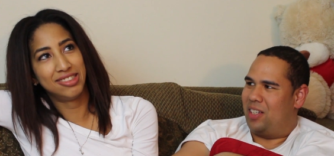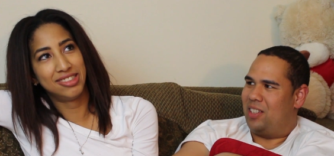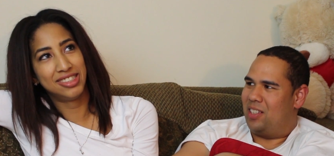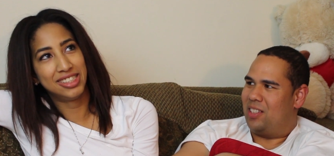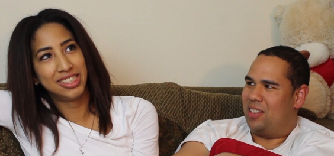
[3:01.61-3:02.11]

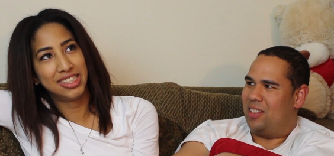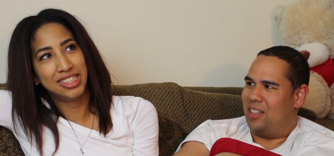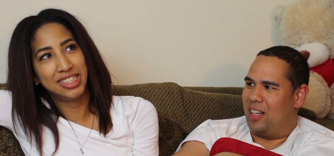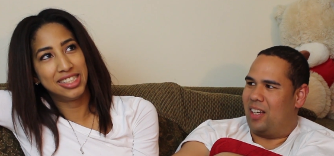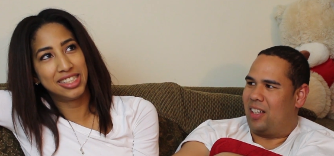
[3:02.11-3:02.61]
Speaker 1: sense.
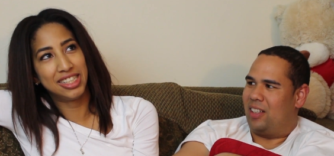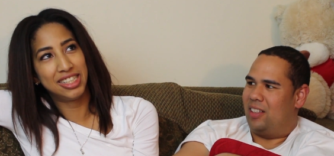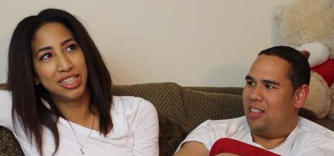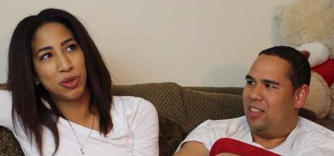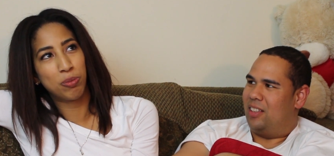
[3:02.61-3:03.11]
Like
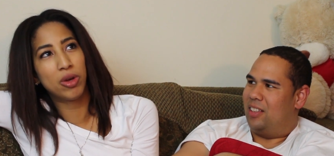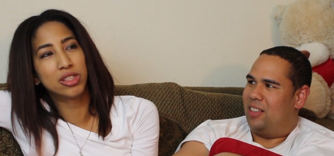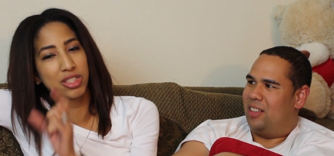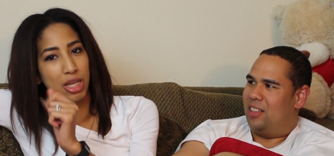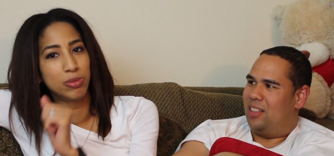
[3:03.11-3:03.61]

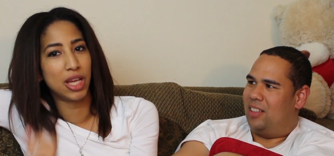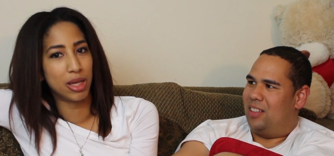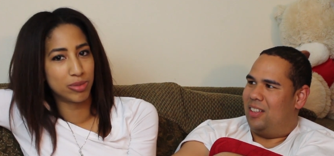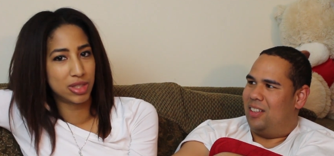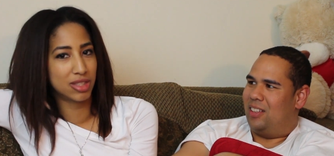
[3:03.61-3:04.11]

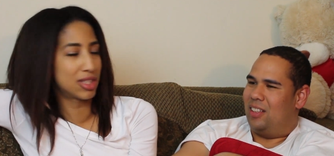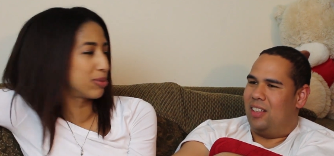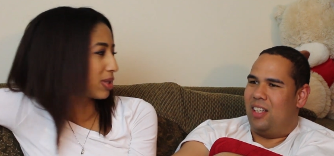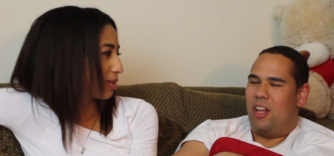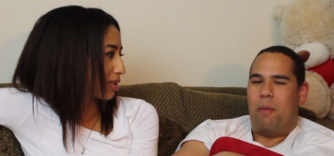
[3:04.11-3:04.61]
Speaker 2: sometimes,
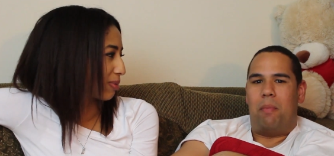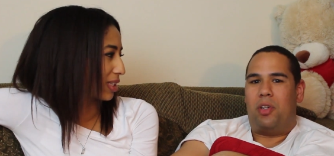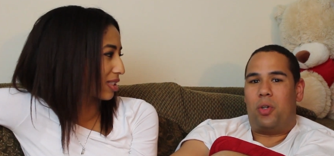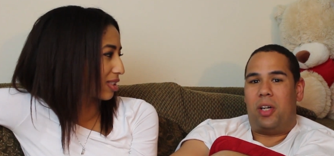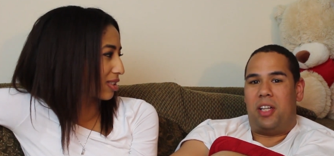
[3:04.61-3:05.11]
sometimes it
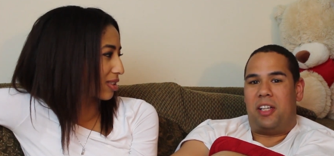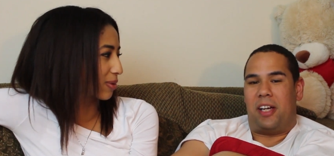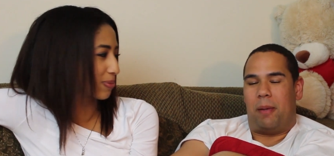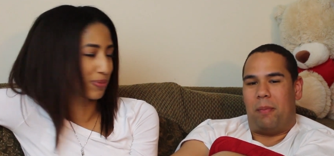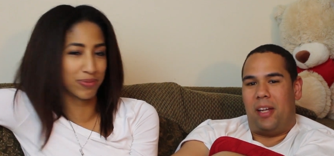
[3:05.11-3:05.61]
majority
Speaker 1: of the
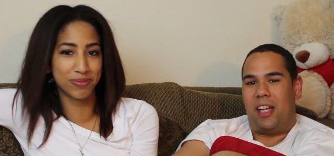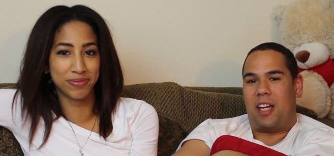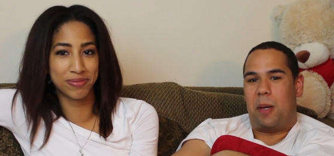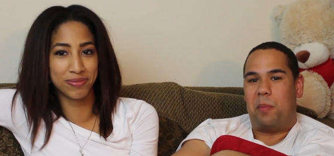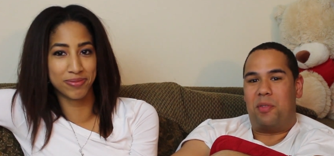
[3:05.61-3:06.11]
time, it
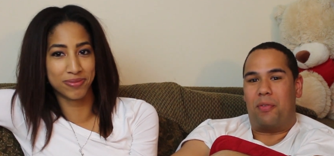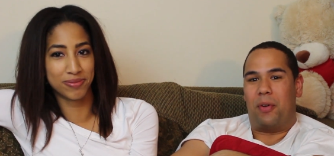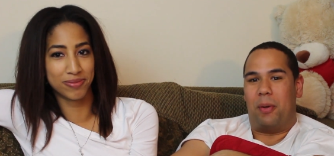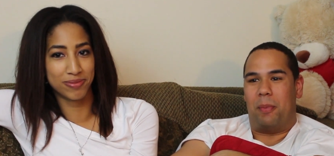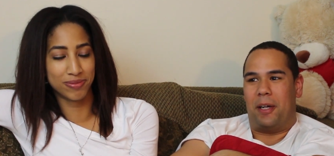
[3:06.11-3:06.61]
comes
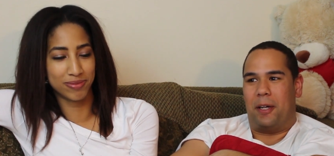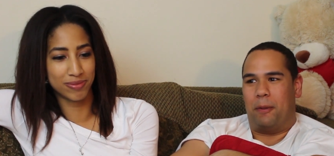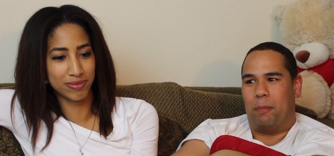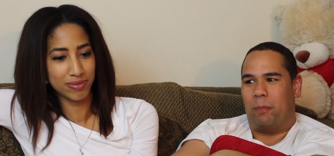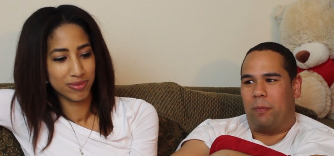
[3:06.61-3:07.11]
from
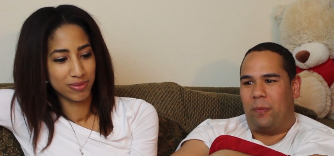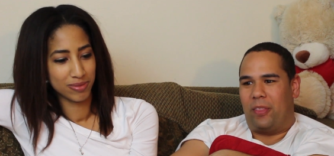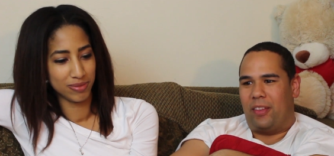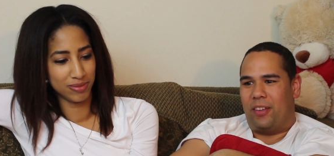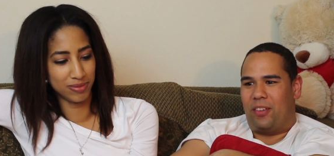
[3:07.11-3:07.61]
um,
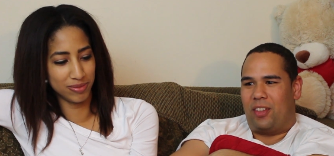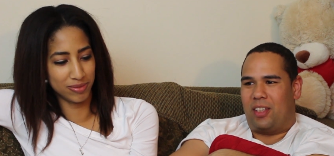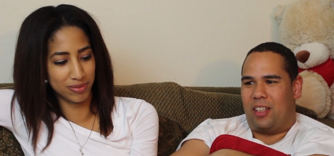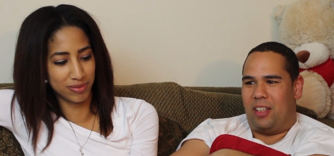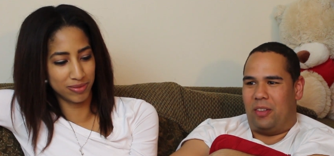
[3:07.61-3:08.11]

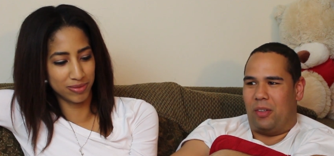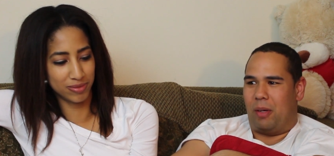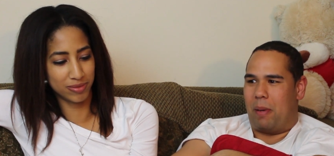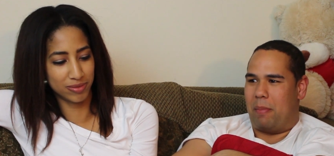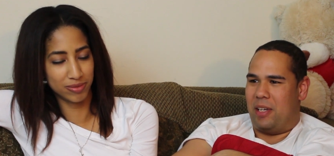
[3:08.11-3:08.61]
I don't know.
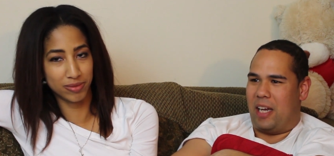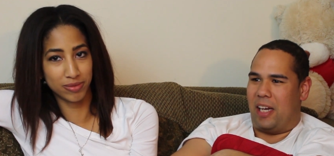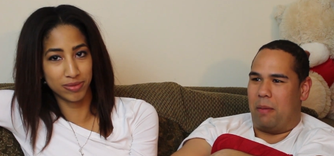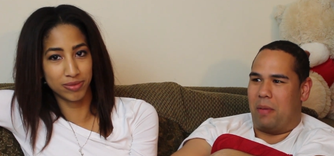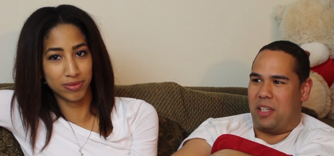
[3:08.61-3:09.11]
I might be dating